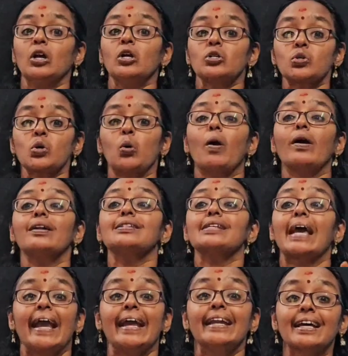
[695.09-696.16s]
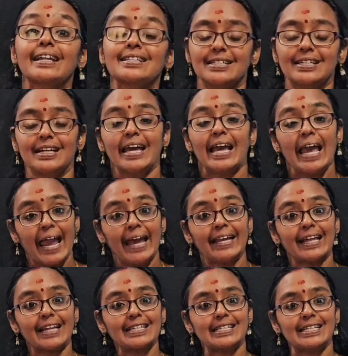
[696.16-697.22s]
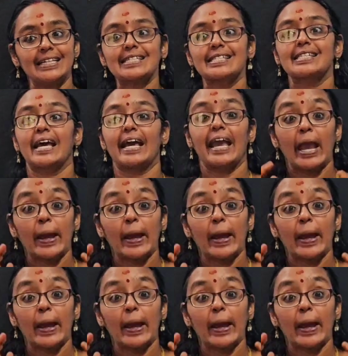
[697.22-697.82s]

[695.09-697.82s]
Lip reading: So what is energy? Energy is the